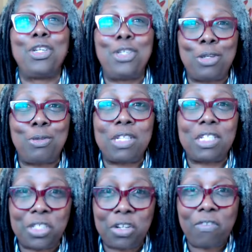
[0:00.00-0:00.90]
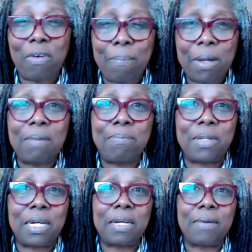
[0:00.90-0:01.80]
you, the general
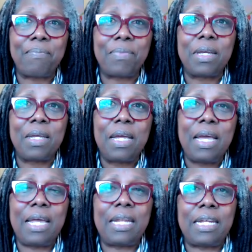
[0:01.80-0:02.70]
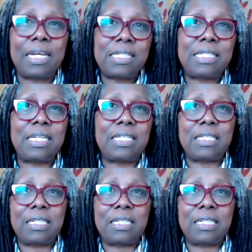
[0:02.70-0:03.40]
public. And it isn't